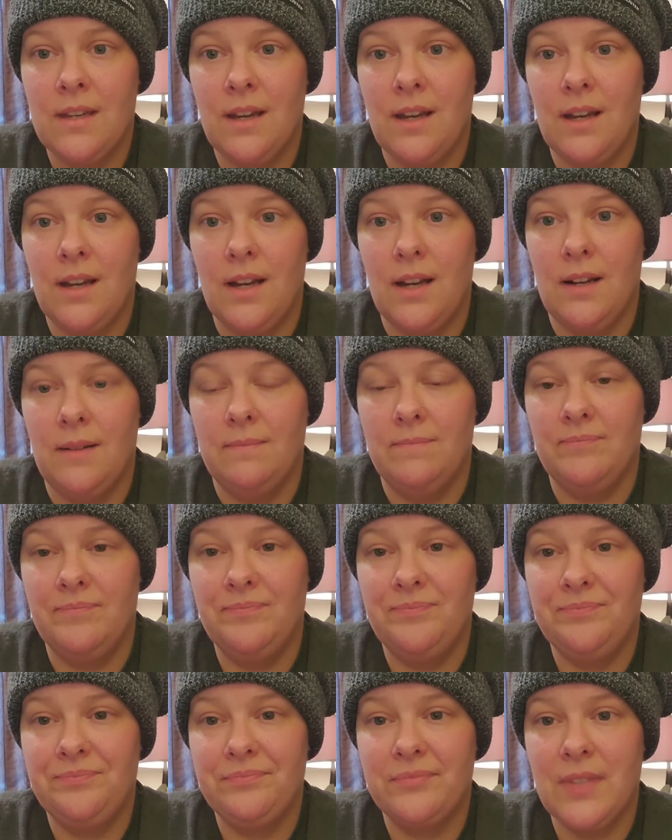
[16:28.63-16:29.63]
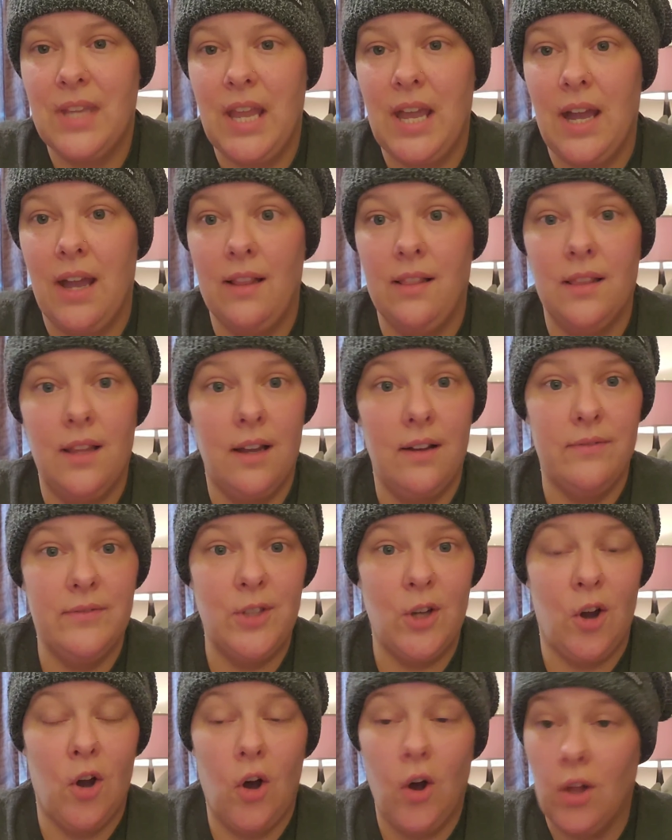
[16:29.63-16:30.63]
I
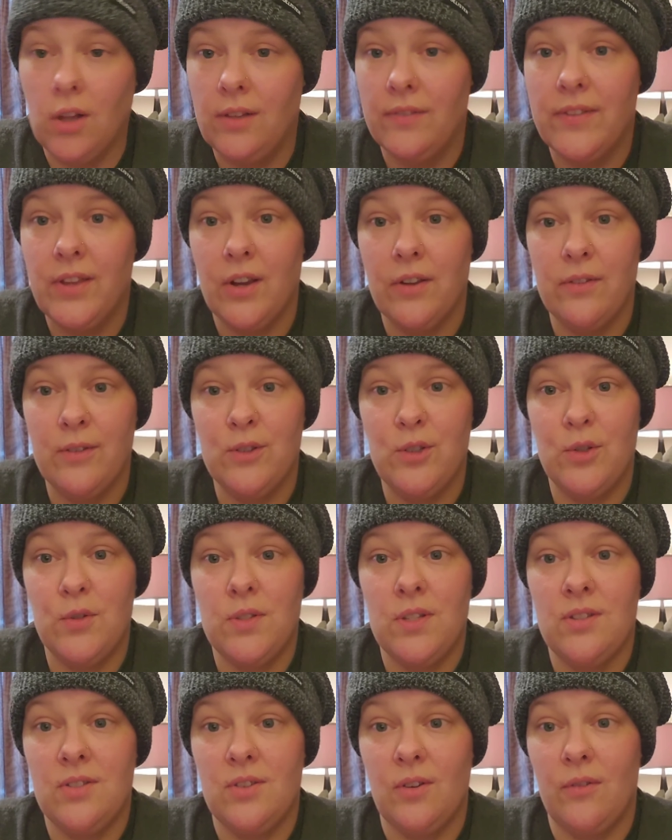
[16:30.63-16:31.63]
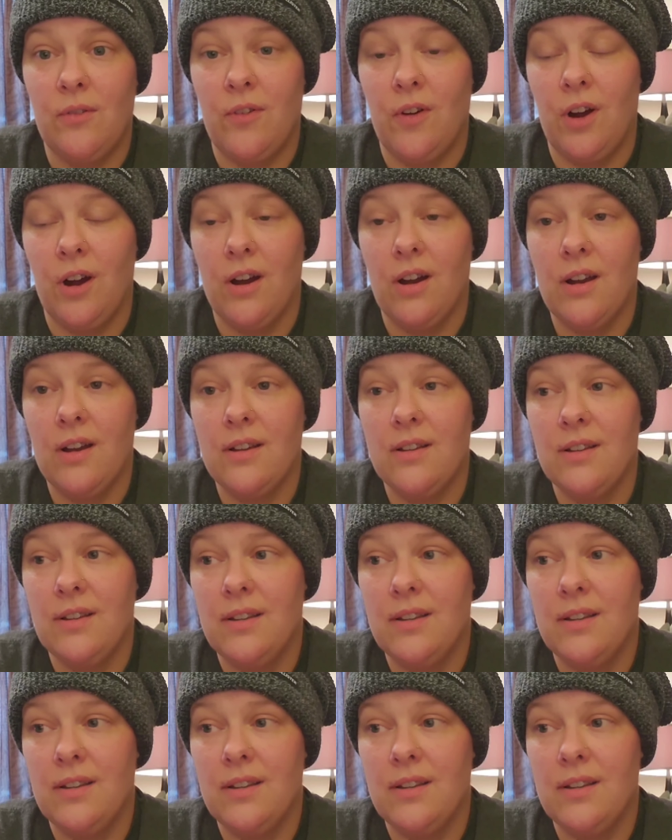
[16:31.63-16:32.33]
loved all of their other juices so far.